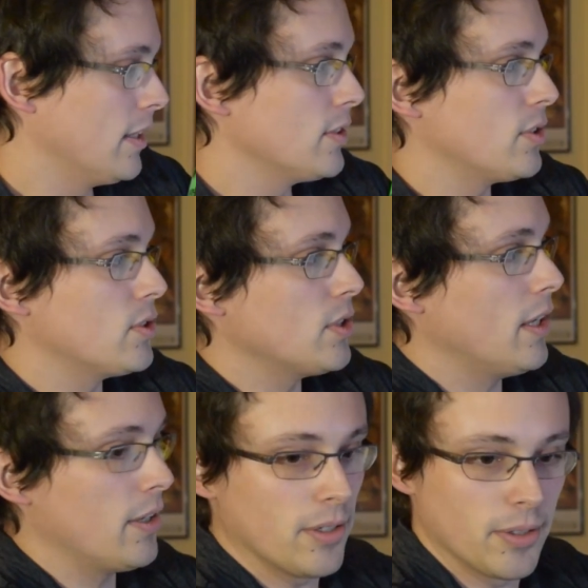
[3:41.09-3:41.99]

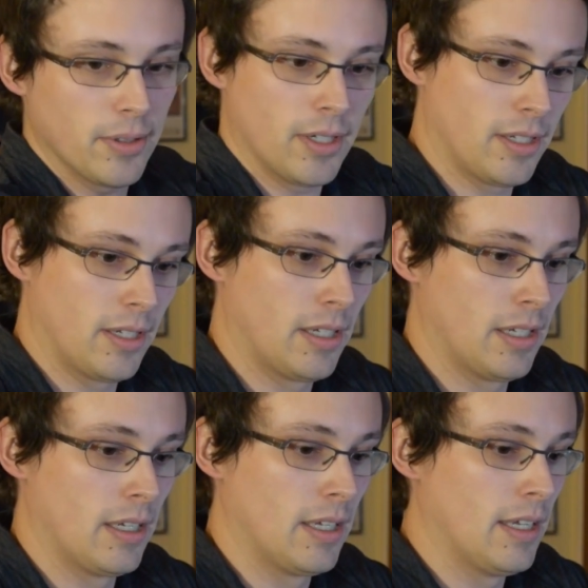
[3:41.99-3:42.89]
So
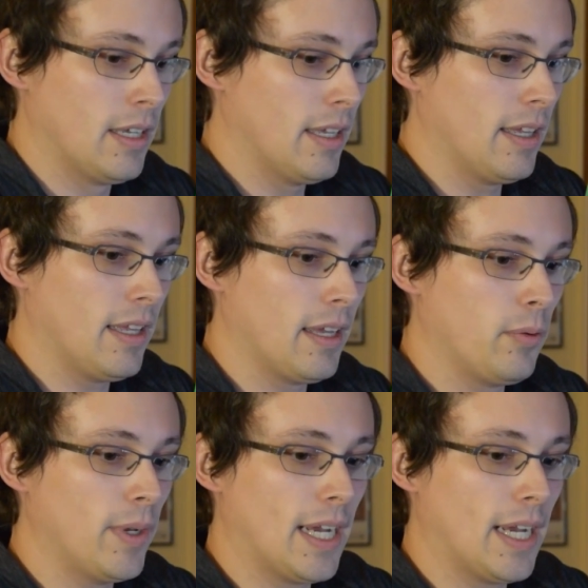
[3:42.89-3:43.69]
we